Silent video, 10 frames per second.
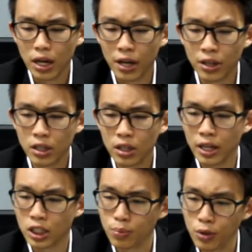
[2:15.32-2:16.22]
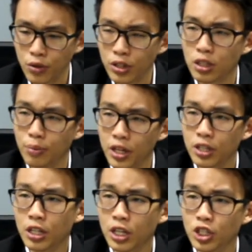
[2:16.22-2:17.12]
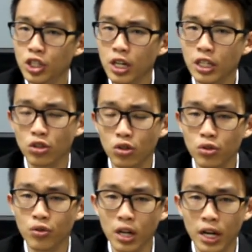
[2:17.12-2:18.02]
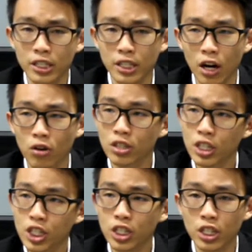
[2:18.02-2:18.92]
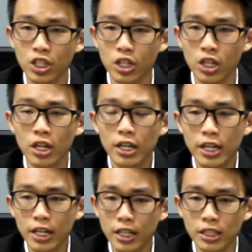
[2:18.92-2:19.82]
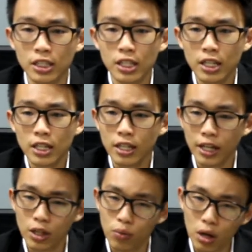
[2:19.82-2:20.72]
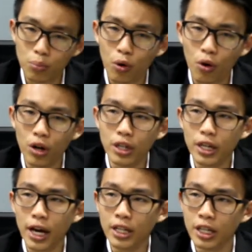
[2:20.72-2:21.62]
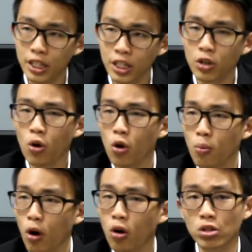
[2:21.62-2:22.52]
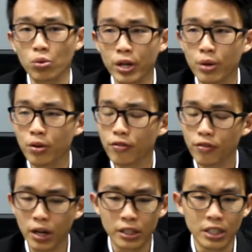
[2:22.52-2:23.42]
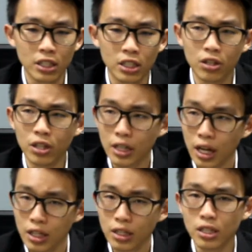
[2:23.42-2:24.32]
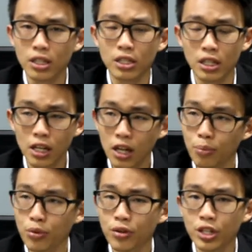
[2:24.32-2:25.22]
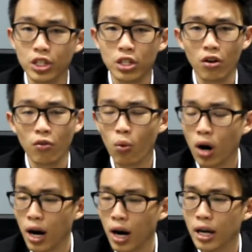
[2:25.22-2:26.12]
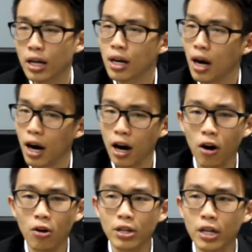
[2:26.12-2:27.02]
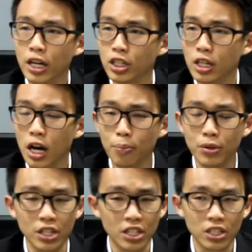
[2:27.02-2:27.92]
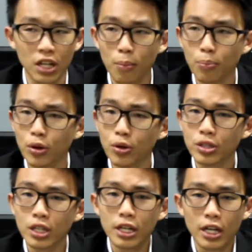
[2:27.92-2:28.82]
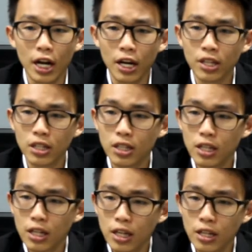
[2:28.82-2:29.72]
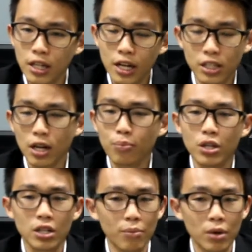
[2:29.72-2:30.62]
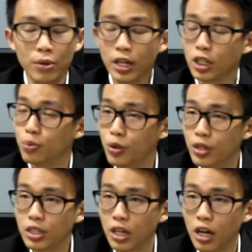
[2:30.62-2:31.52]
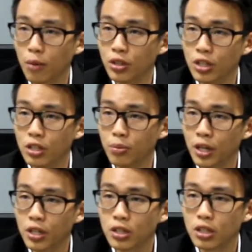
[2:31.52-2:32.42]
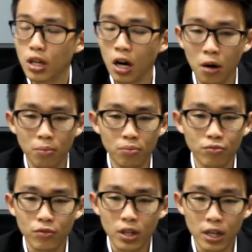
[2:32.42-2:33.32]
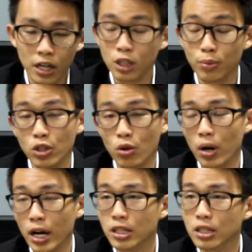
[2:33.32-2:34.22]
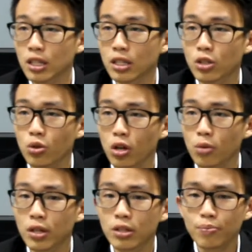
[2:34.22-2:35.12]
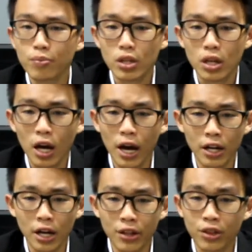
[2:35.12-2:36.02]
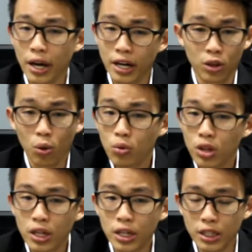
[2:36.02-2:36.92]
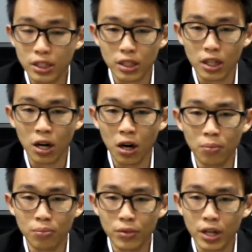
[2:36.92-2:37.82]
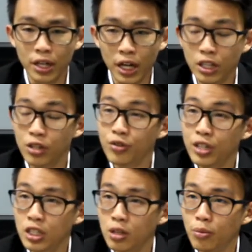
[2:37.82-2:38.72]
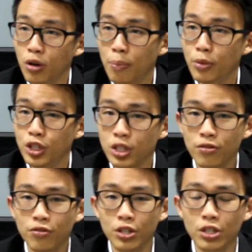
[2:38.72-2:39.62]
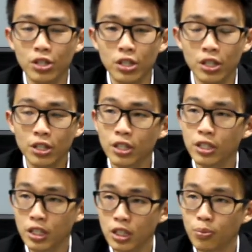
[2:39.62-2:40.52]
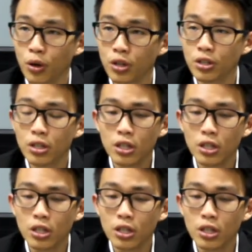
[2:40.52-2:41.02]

I think experienced debater in Asia has grown to realize that our niche in Asia is taking one point and hitting it home all the way with like detailed analysis and elaboration on why, how it actually happens, examples, and I think that is something that maybe experience can help Indian debaters, at least based on what I see in this tournament. And I don't think it's an unreasonable ambition for Indians at this point.